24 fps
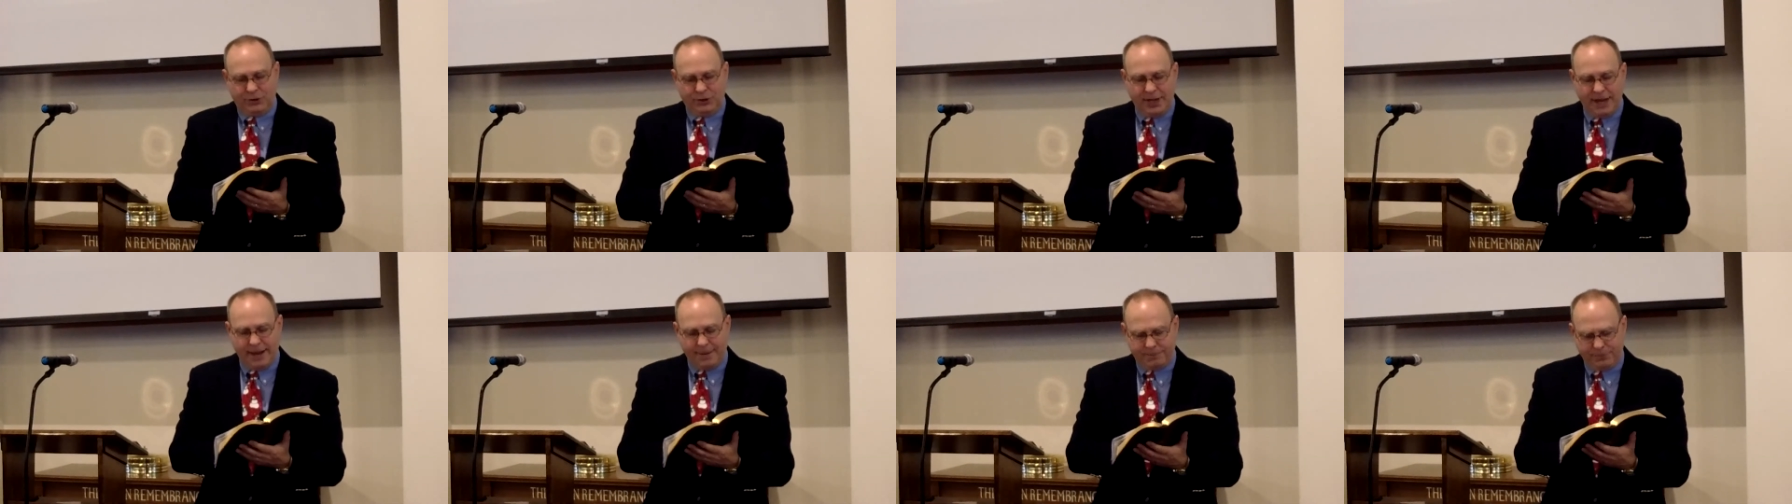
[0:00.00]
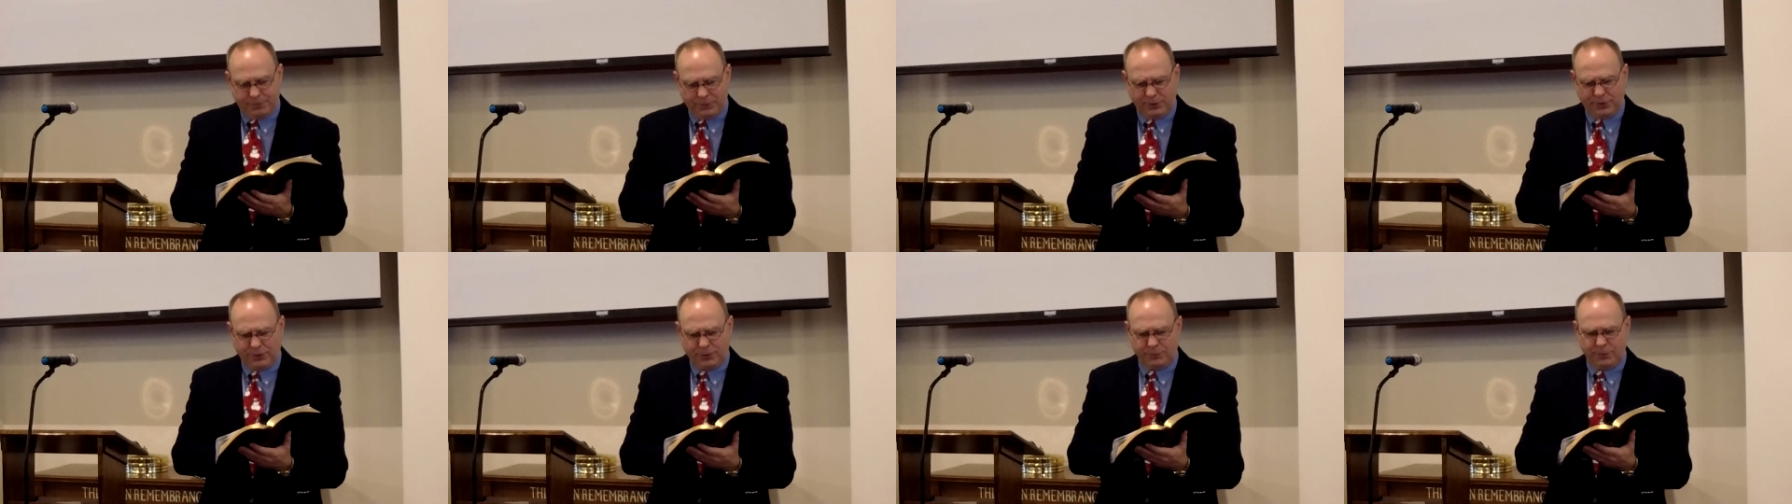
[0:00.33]

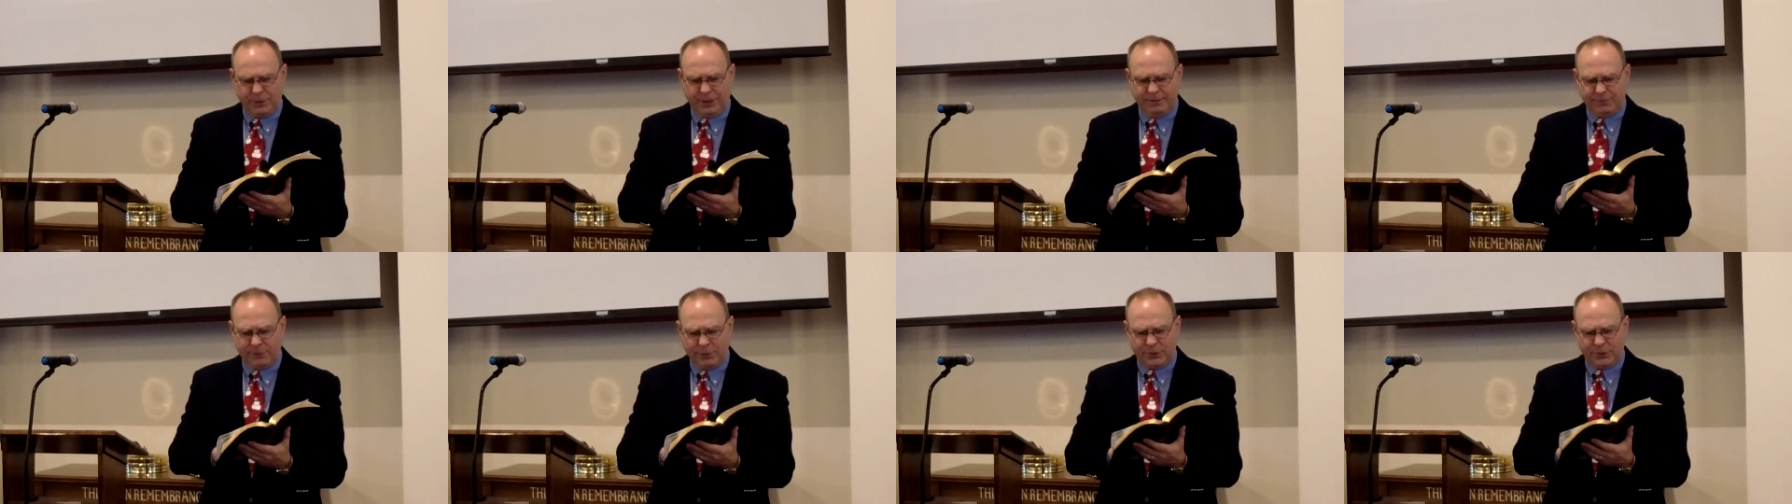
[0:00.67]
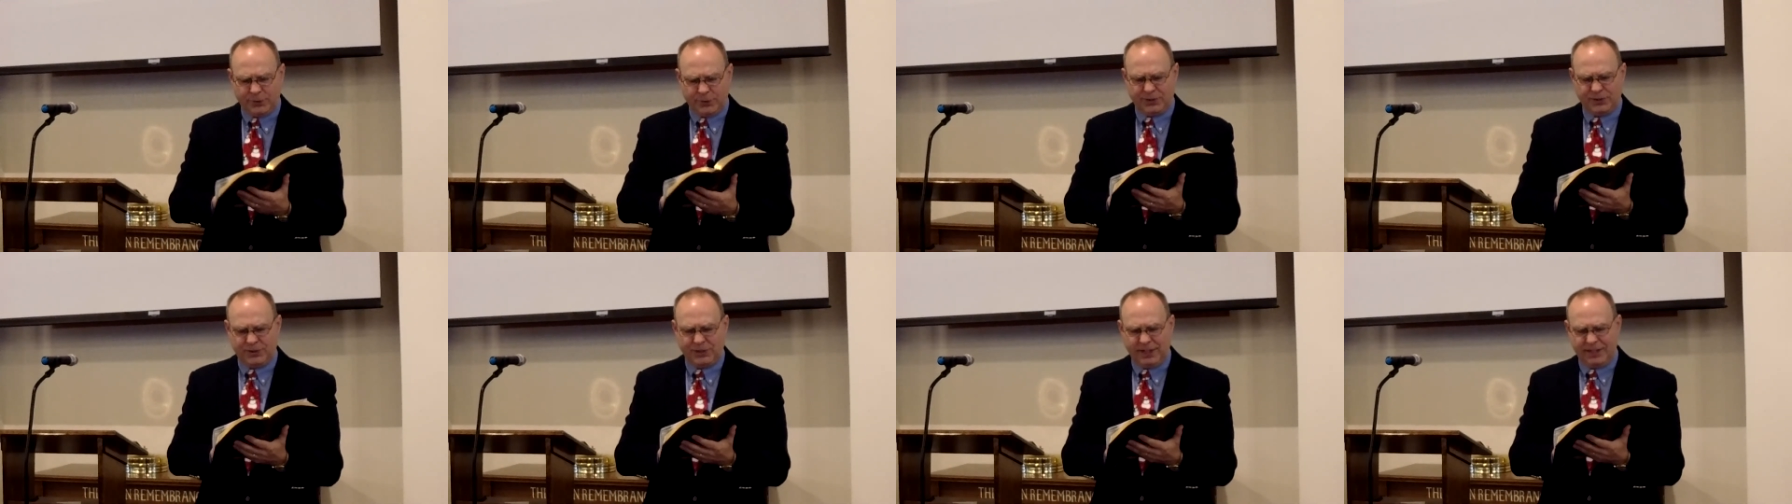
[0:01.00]
chapter 3,
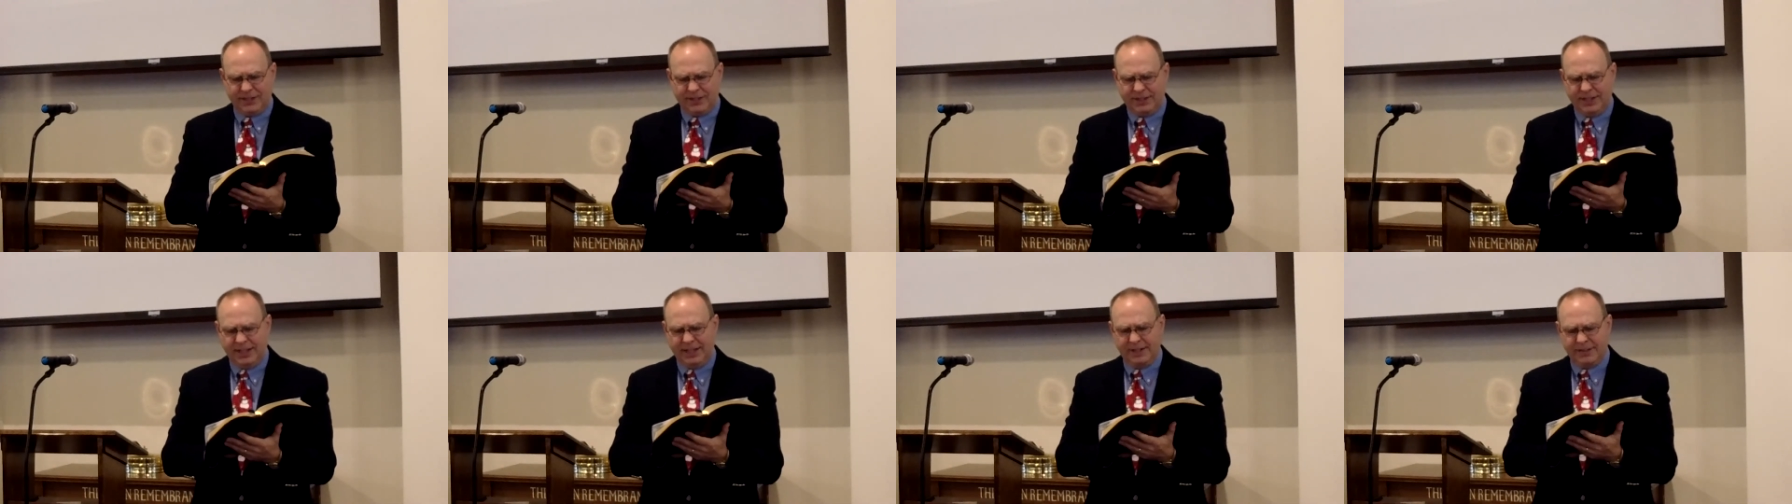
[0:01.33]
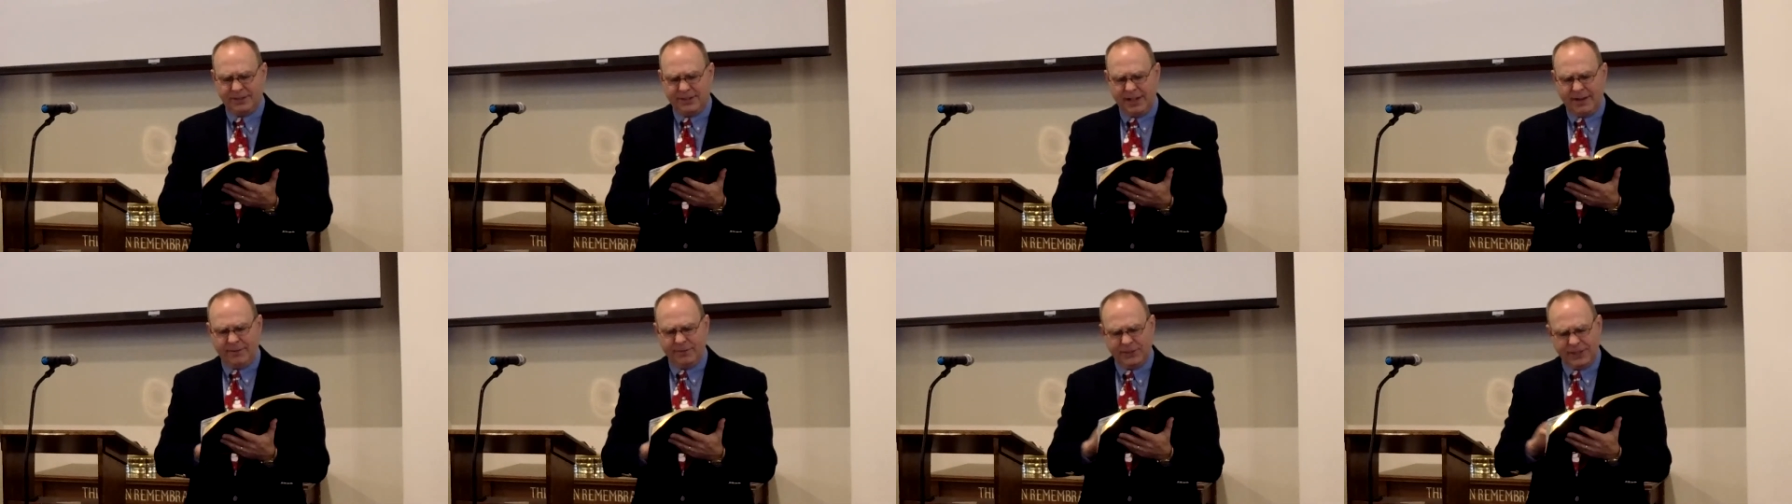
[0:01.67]
verses 16
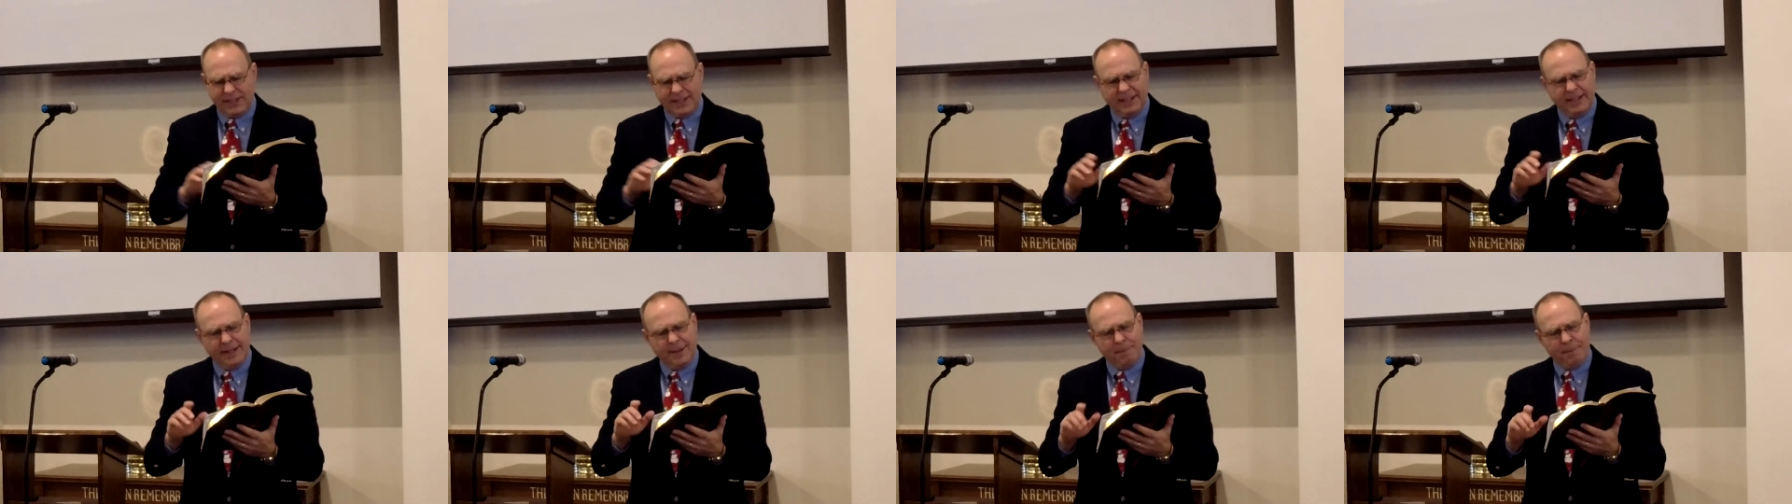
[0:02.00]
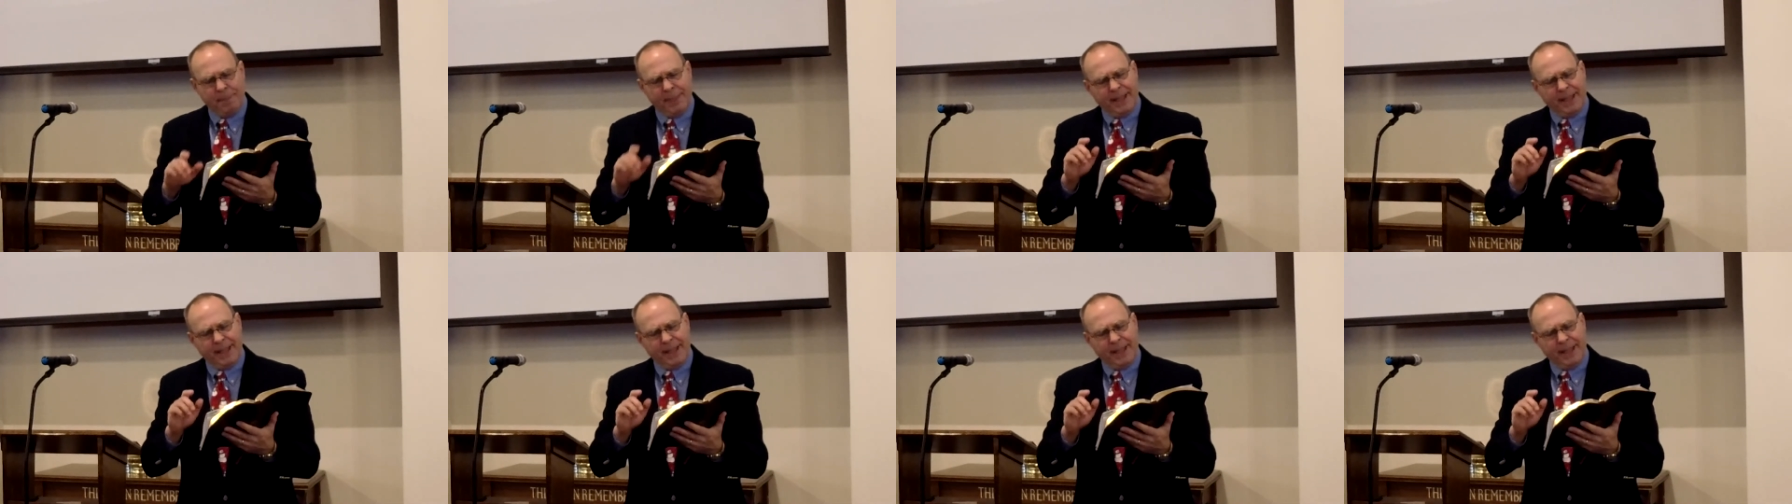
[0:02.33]
and 17.